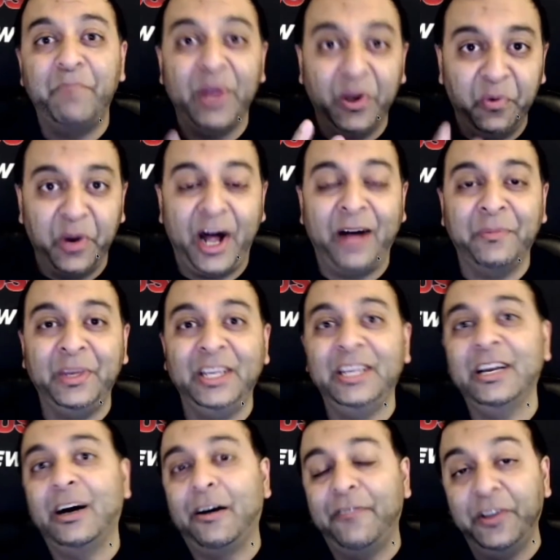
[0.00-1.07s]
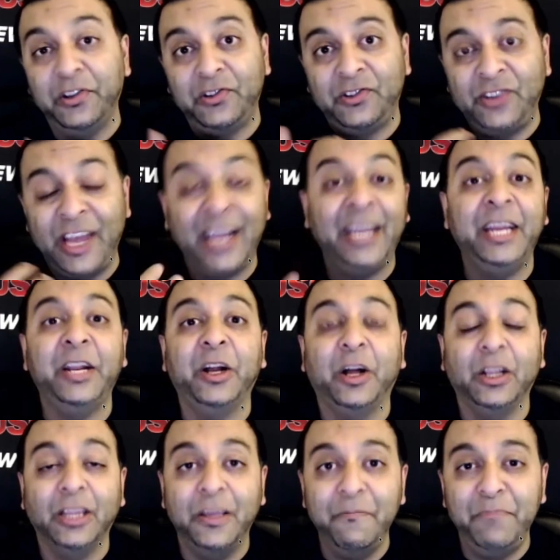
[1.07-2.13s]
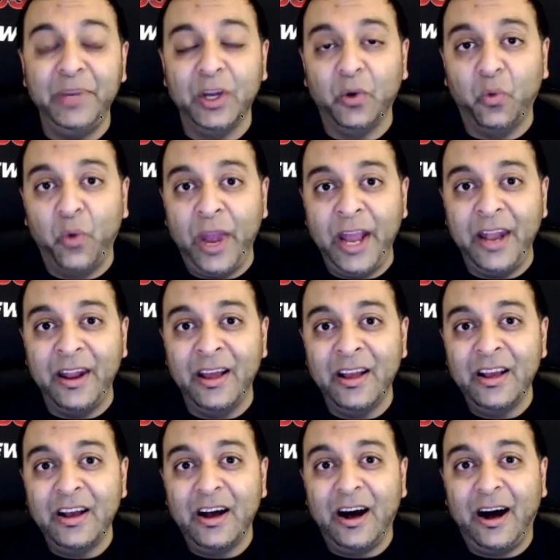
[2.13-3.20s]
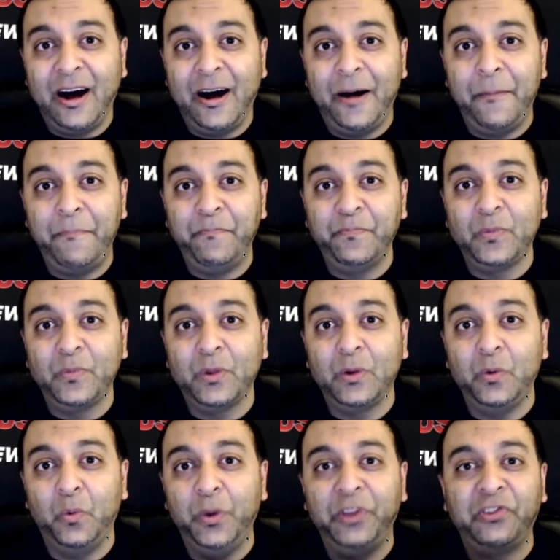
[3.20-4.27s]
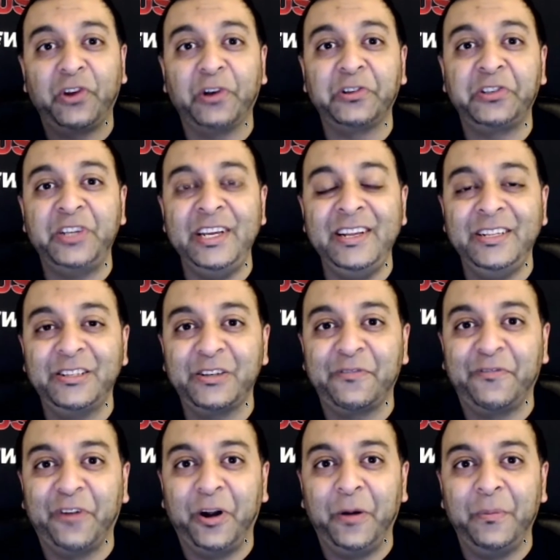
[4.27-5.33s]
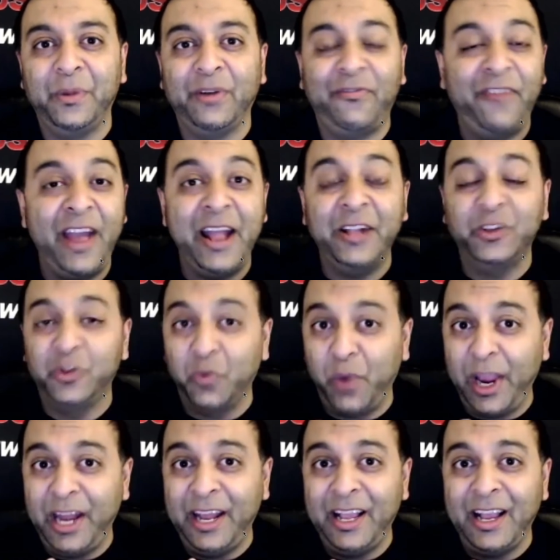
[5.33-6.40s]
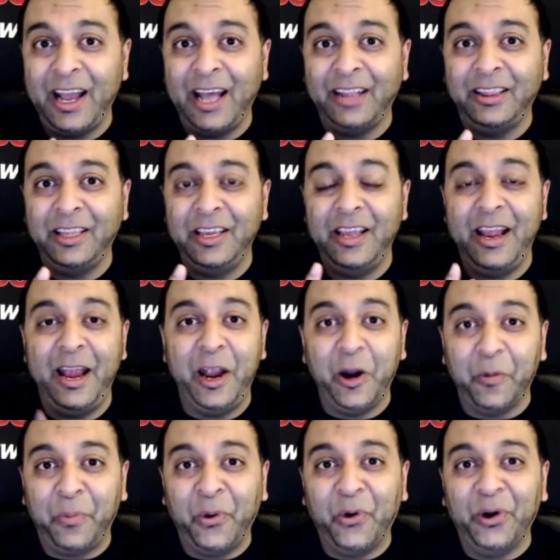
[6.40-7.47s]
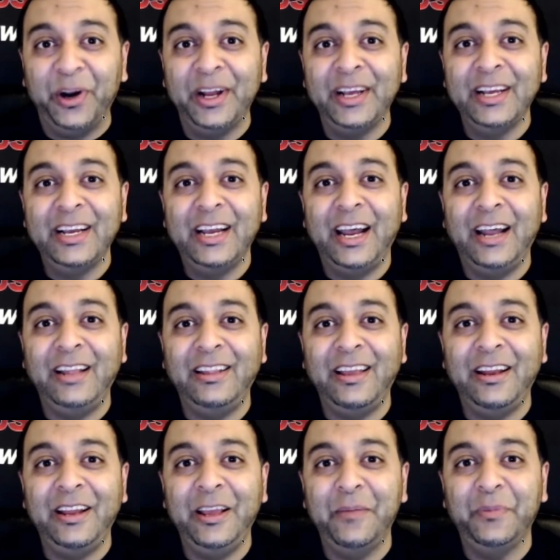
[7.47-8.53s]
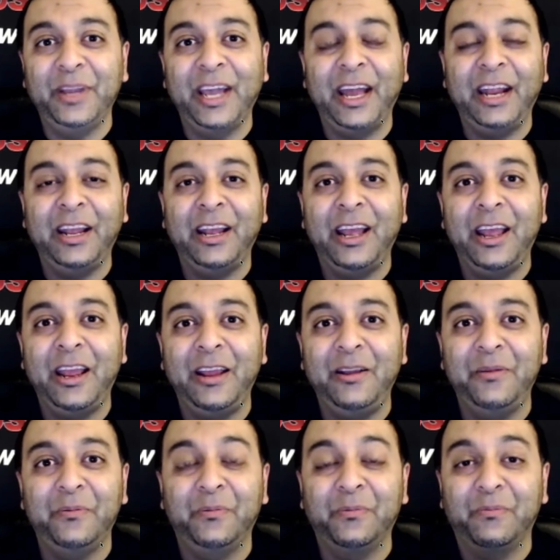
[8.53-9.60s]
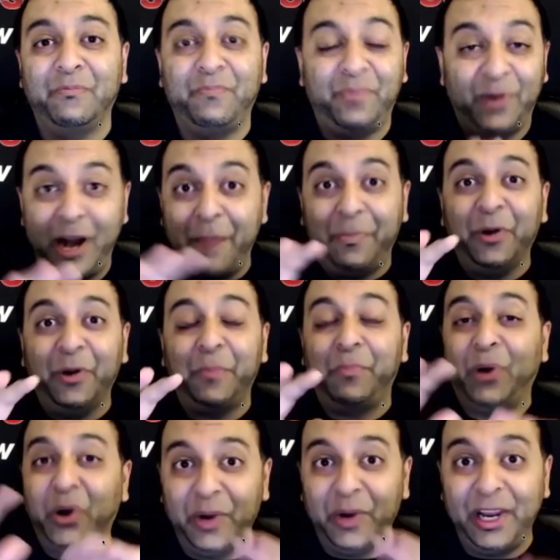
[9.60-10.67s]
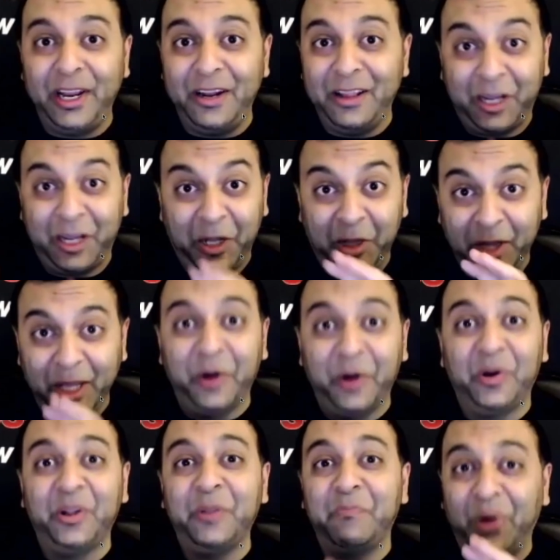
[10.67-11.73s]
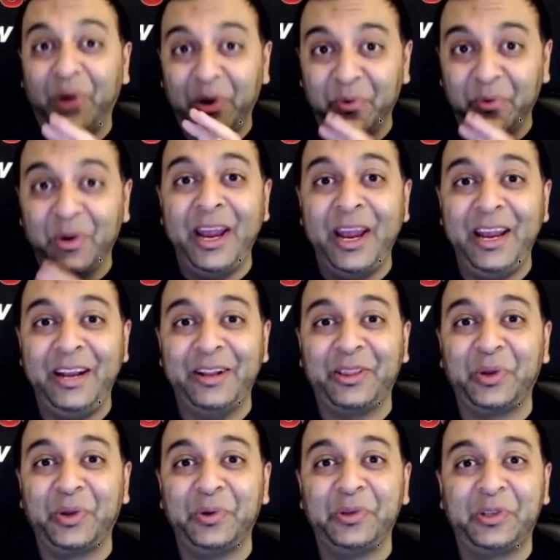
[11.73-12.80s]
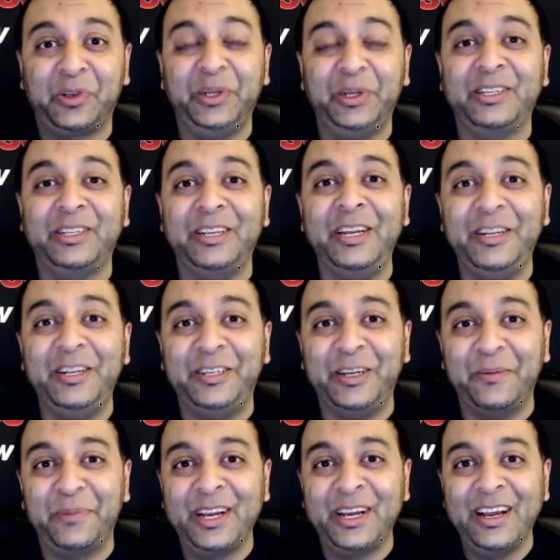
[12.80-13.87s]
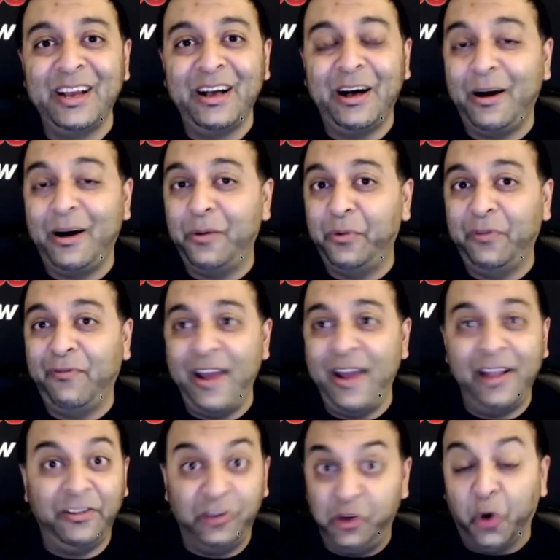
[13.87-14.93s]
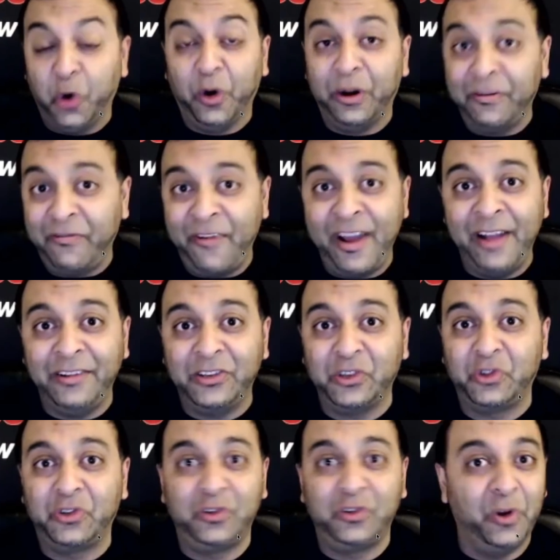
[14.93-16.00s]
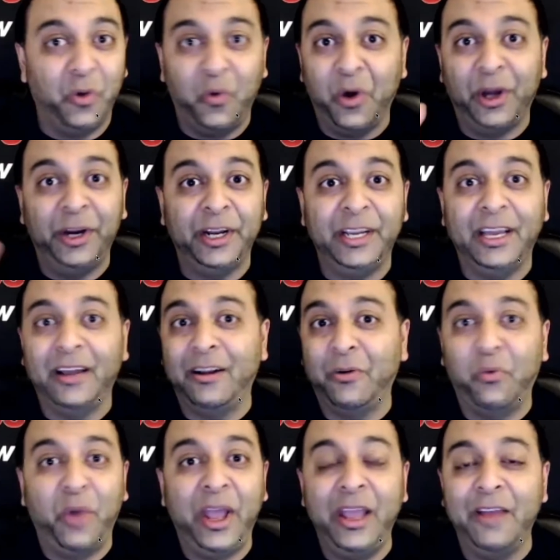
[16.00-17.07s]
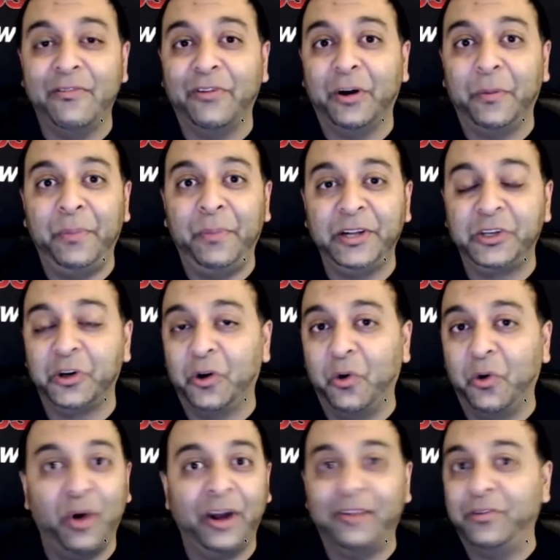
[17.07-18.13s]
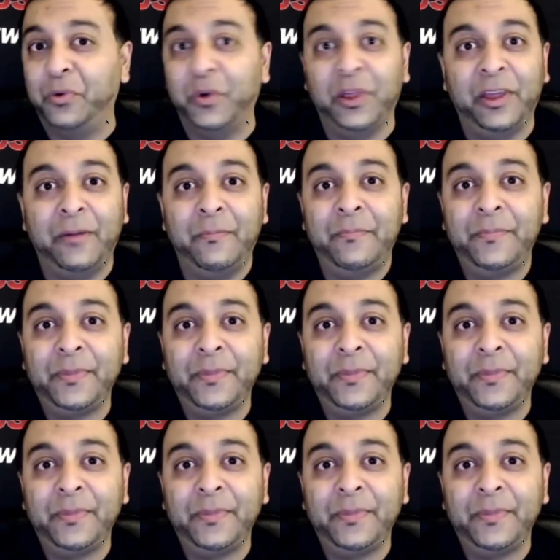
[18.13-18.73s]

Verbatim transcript: Big Ramy, of his second Olympia win. We saw scenes from fans waiting at the airport and then him getting a proper parade, like a literal parade through the streets in Egypt with fans, adoring fans, just, you know, wanting to get a wave or a picture or whatever with him.